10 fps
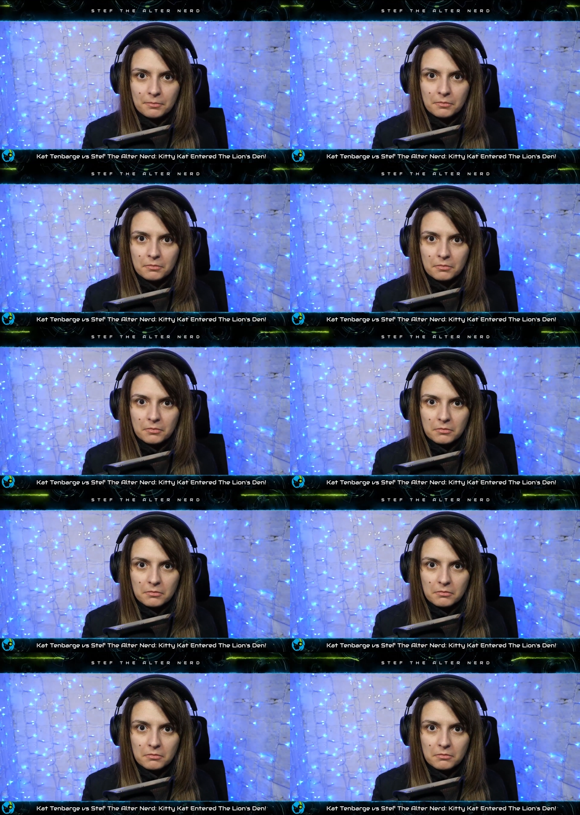
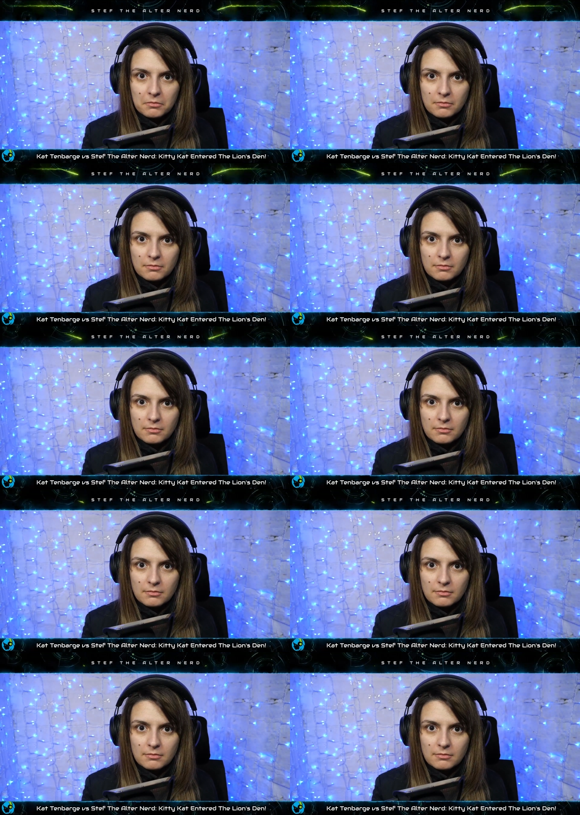
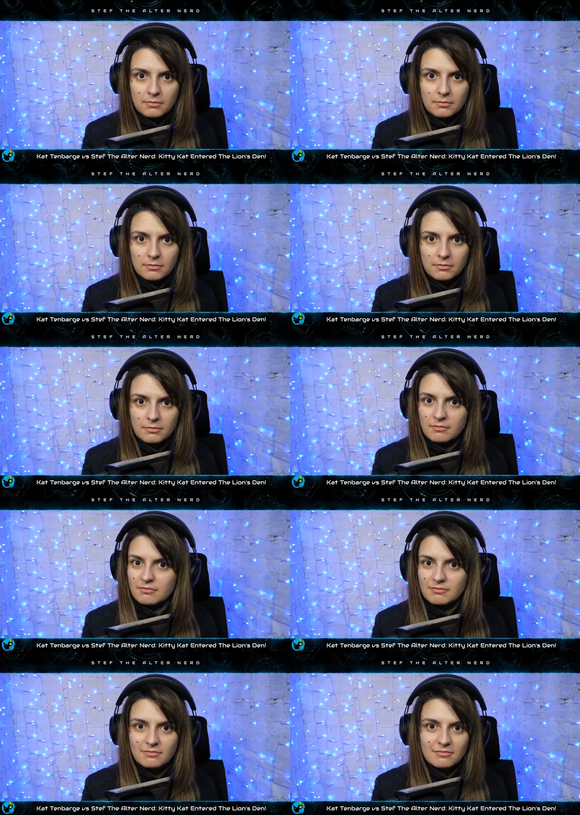
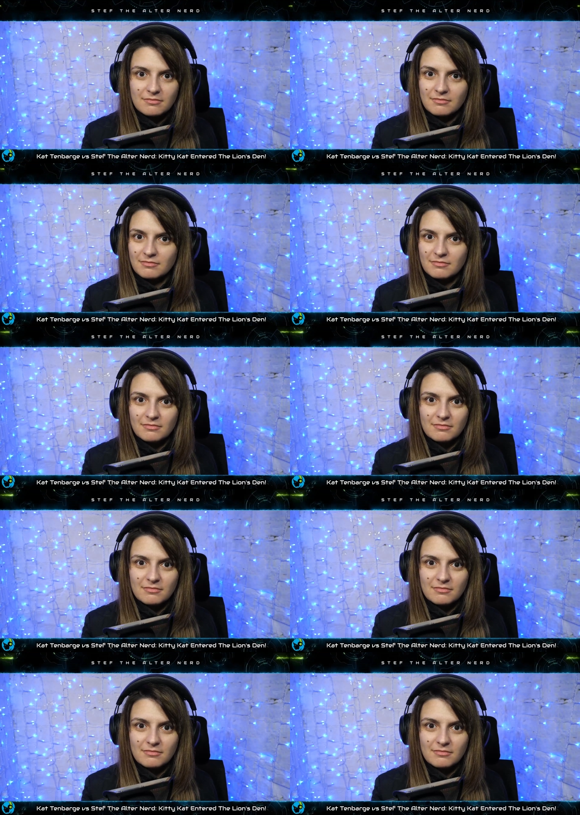(no one is talking)